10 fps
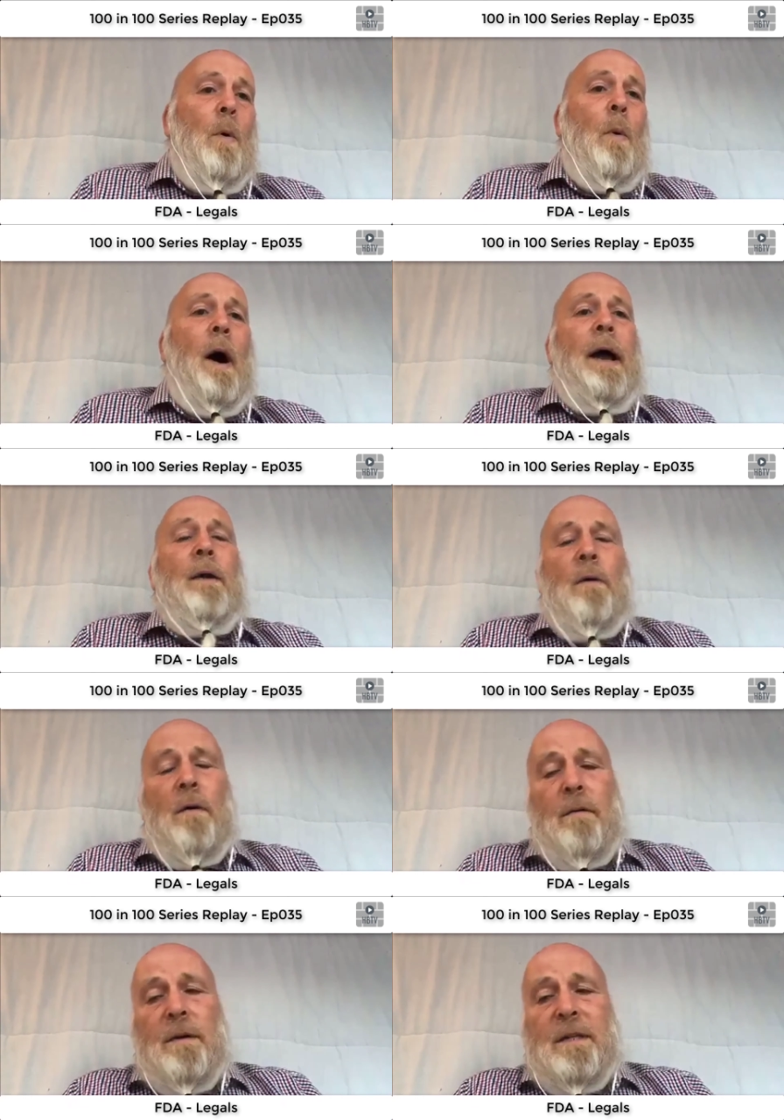put away,
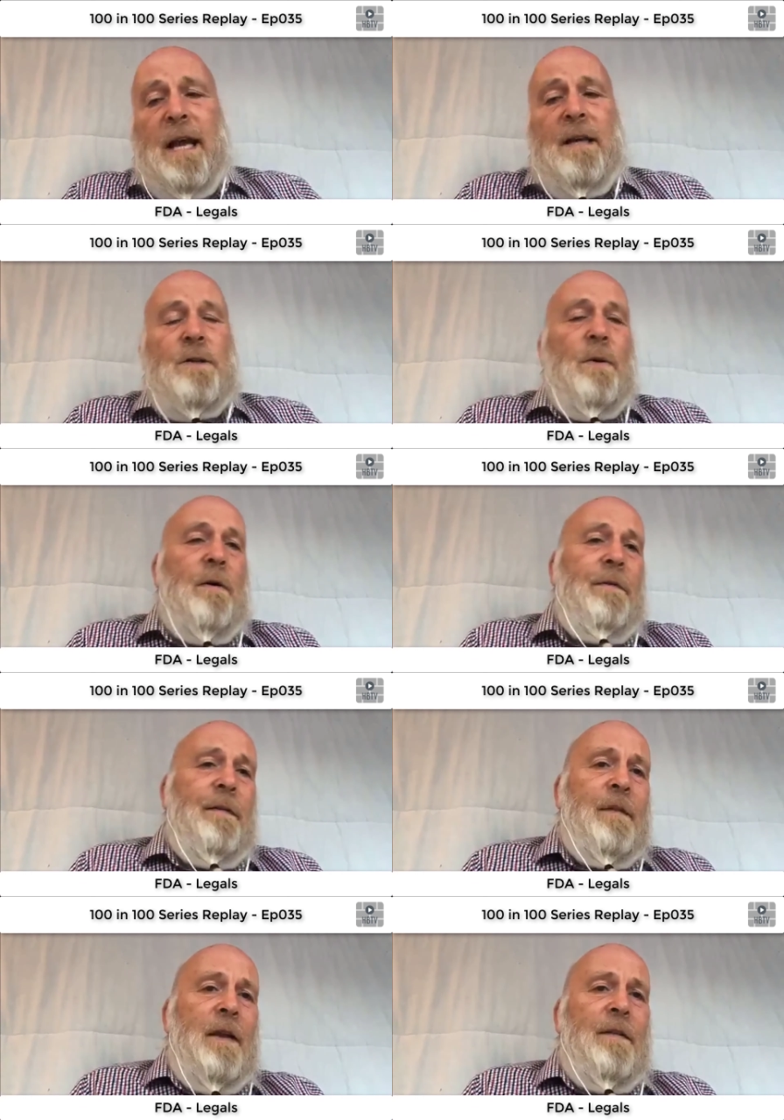or a 10, 12,
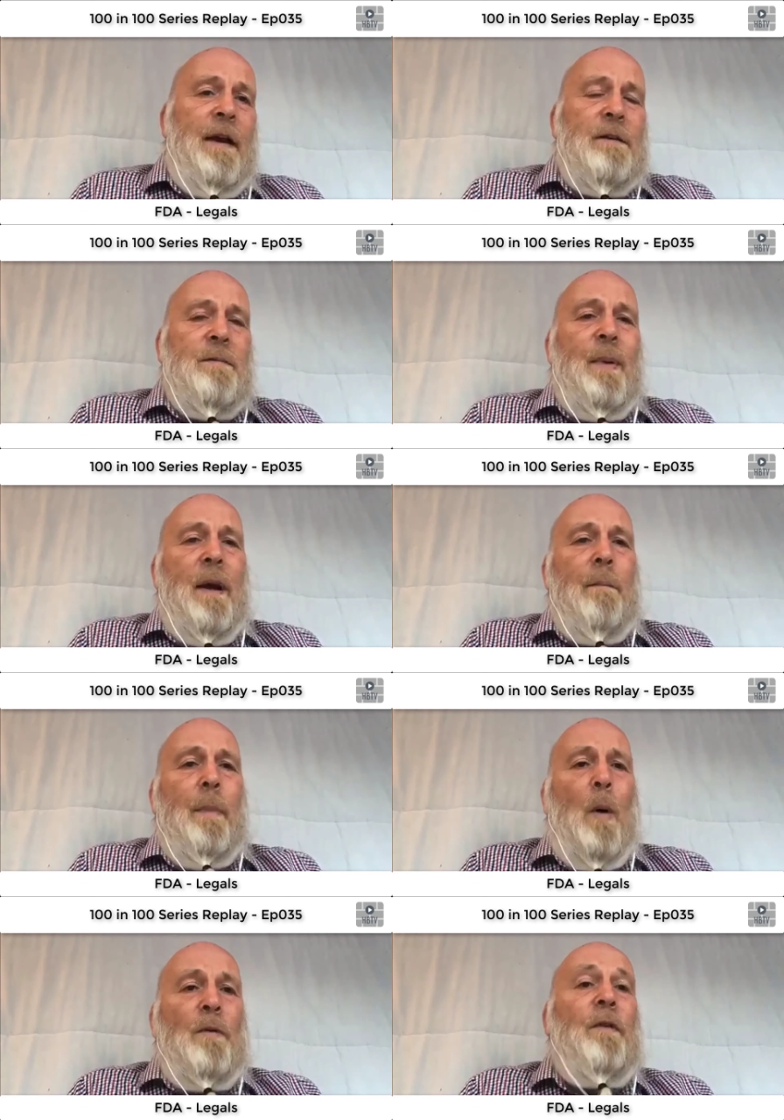15,000
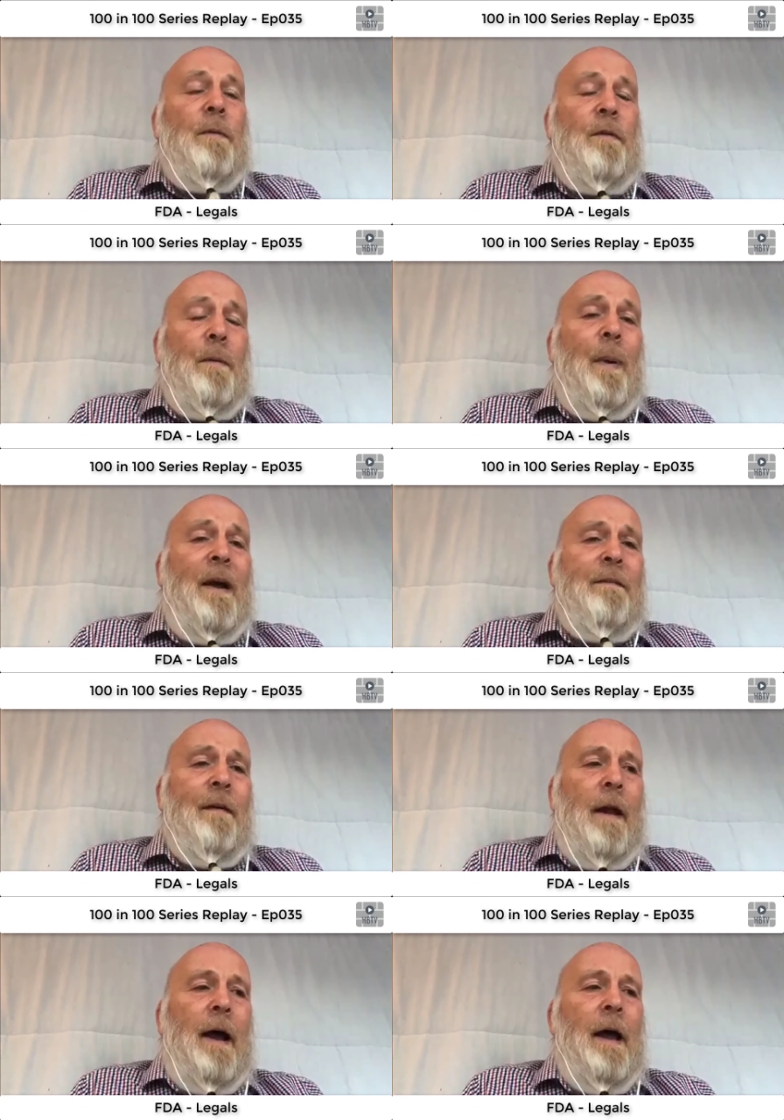pound bond to pay
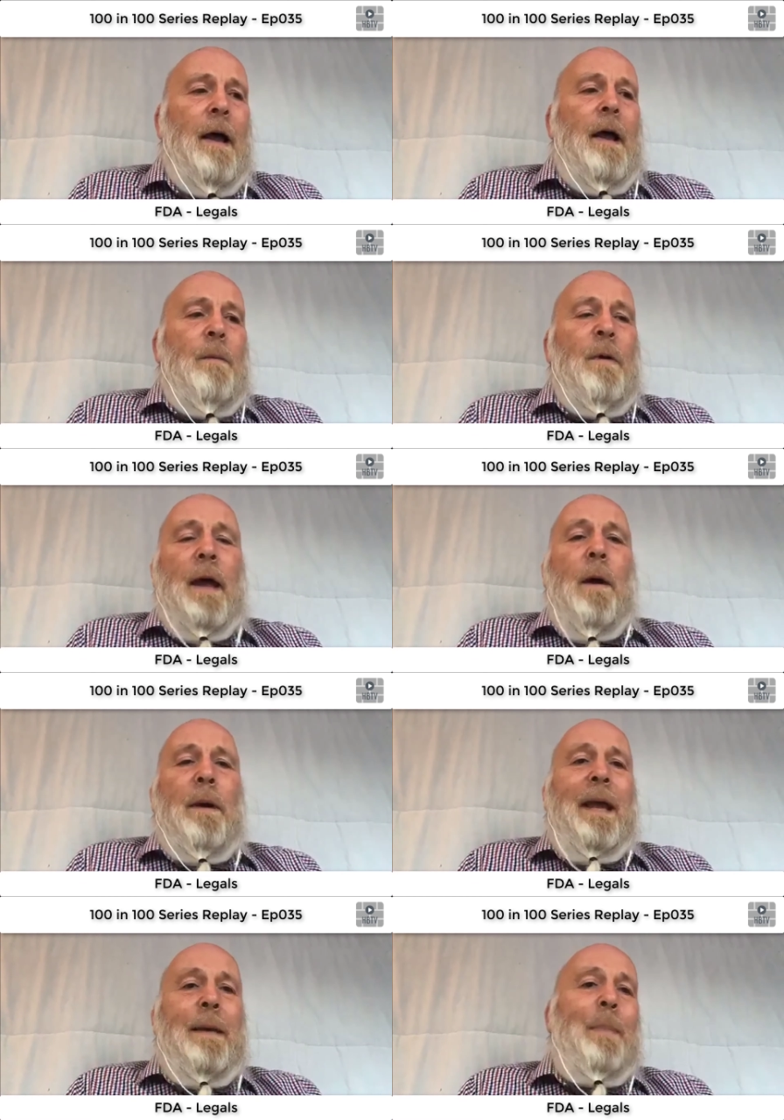for that
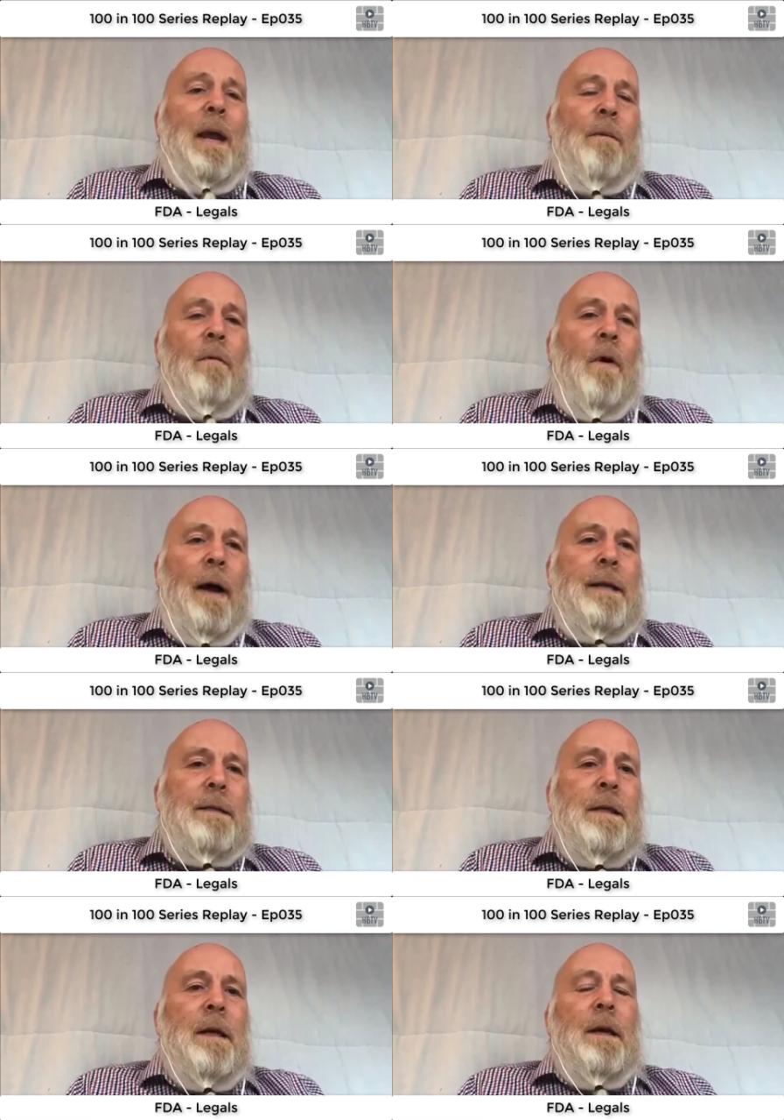without it being
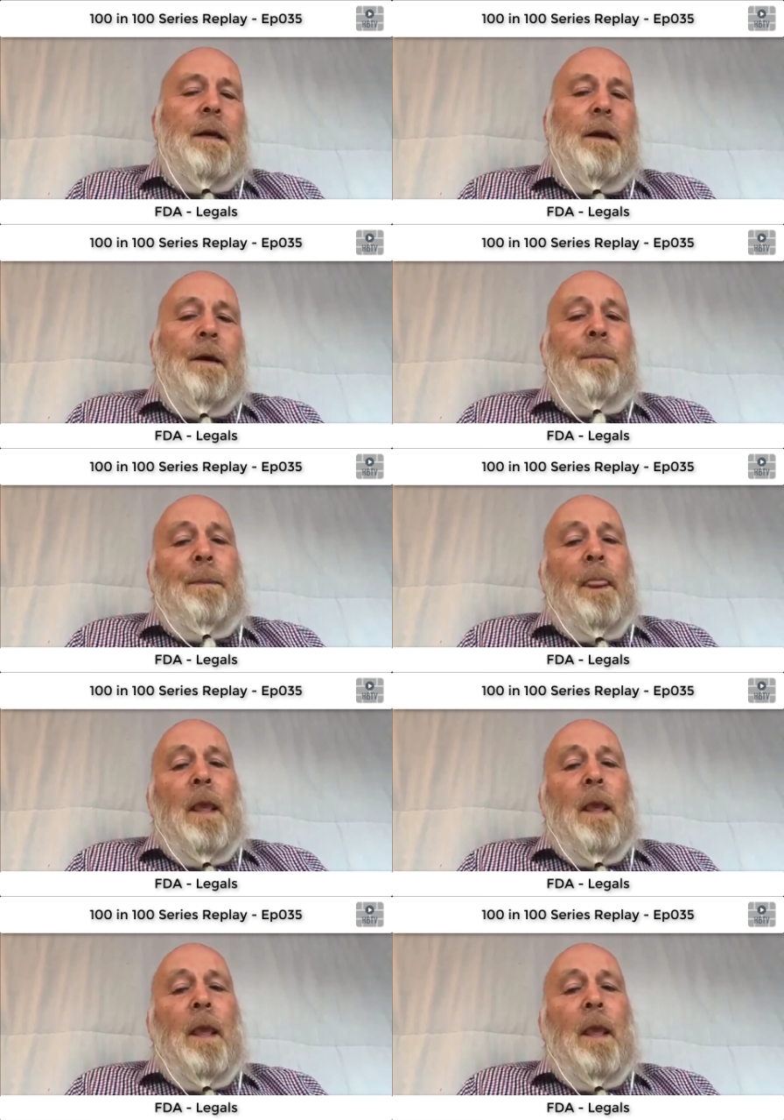right, you know.